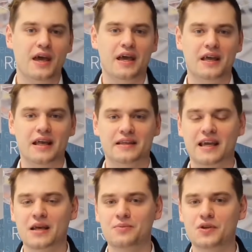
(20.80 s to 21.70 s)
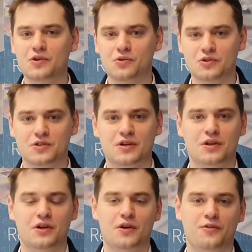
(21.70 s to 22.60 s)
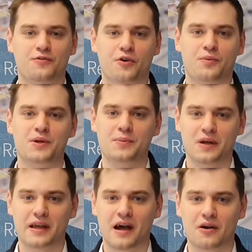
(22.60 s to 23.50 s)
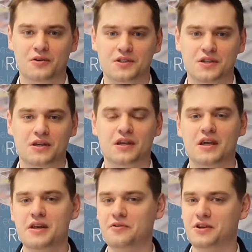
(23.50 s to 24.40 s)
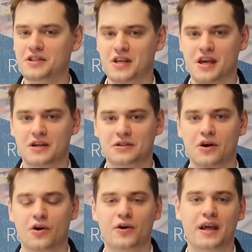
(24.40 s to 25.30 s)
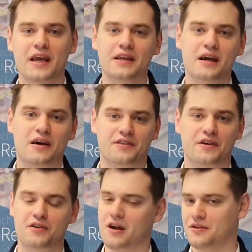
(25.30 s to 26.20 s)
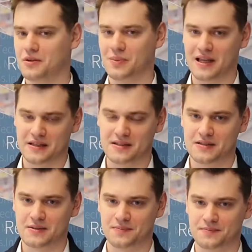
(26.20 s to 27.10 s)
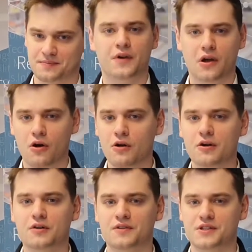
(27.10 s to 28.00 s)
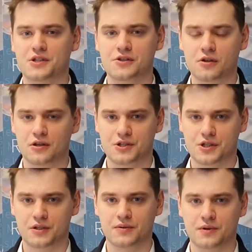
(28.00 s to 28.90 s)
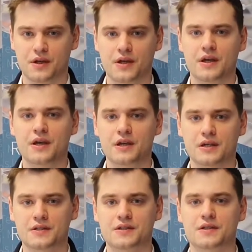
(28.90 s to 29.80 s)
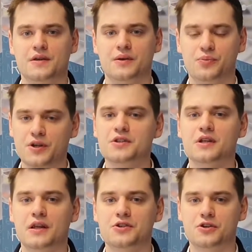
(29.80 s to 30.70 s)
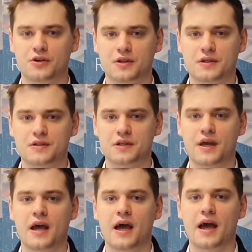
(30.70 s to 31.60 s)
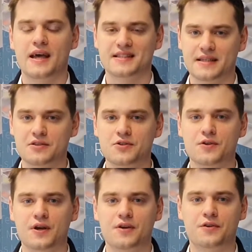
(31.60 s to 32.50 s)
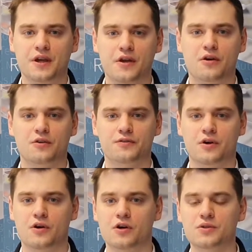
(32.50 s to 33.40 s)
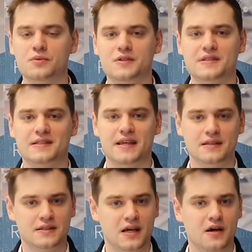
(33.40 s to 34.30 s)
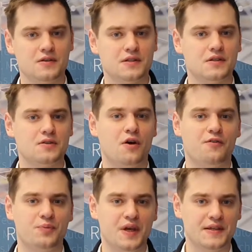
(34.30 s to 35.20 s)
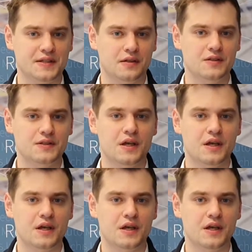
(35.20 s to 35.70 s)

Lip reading: and can be used for people counting in retail or any other crowded places. The core of the technology is the printed electronics, a sensor array of almost 10,000 of pixels.